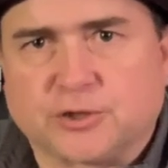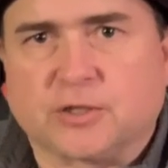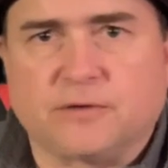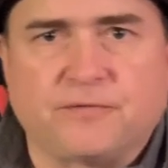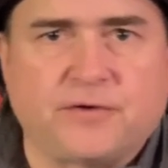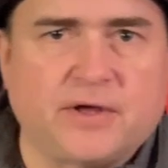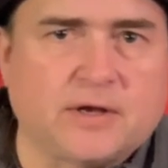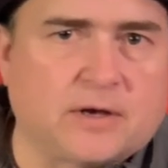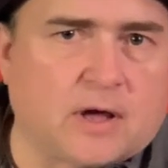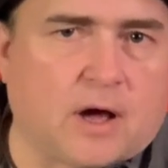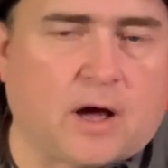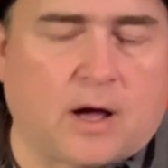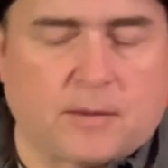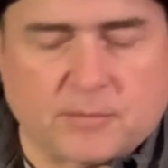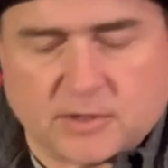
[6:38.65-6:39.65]
and
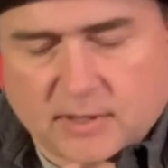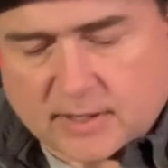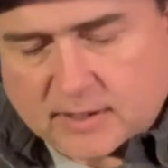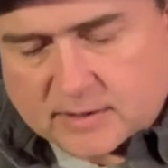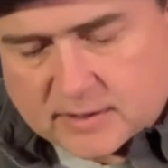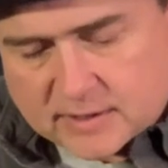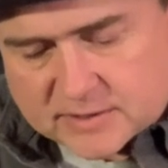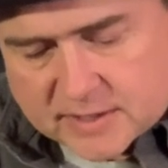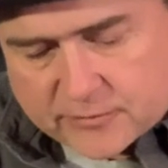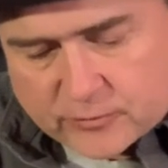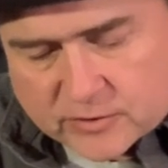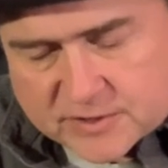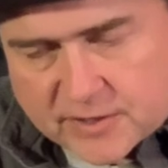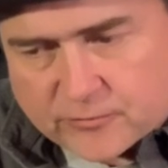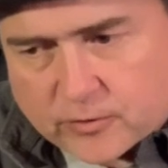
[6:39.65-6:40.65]
Vietnam and et
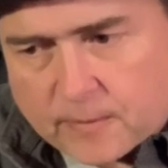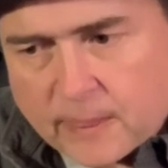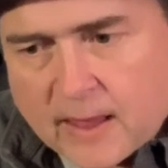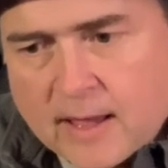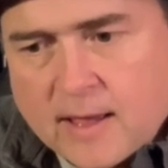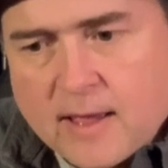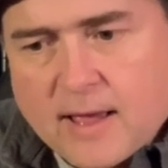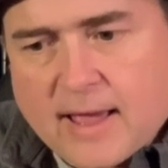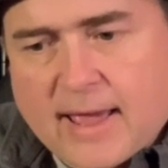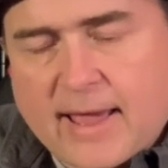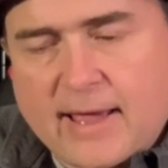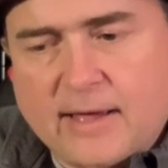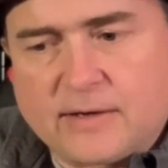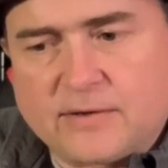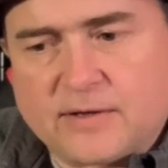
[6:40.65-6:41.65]
cetera, et cetera.
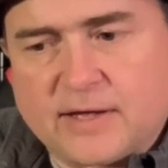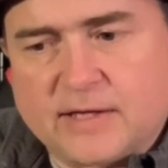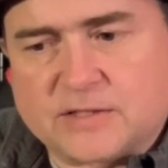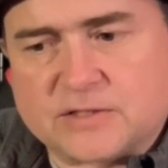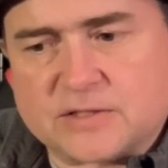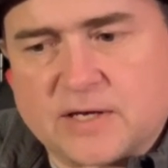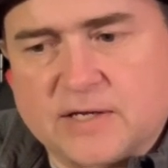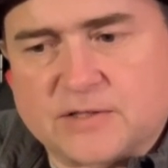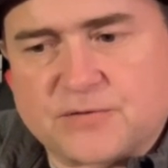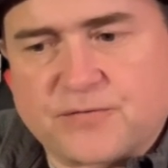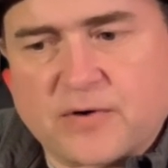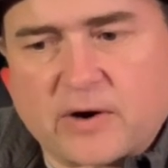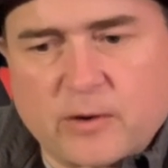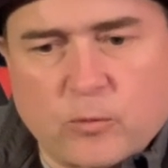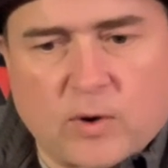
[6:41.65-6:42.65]
And it's
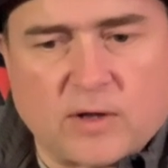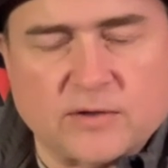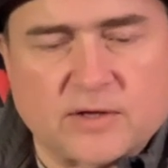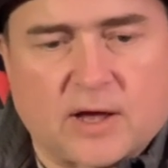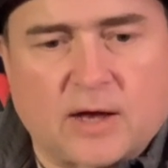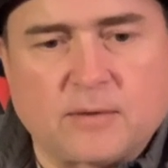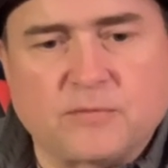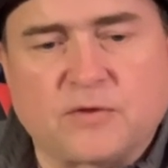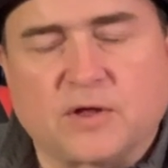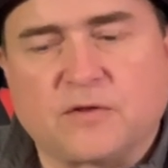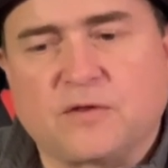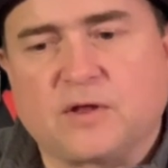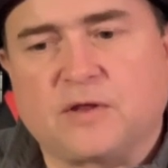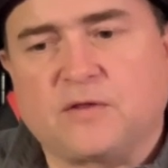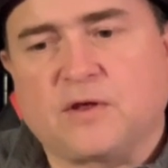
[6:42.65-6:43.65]
very well done.
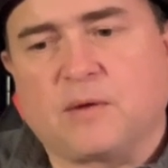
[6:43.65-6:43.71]
The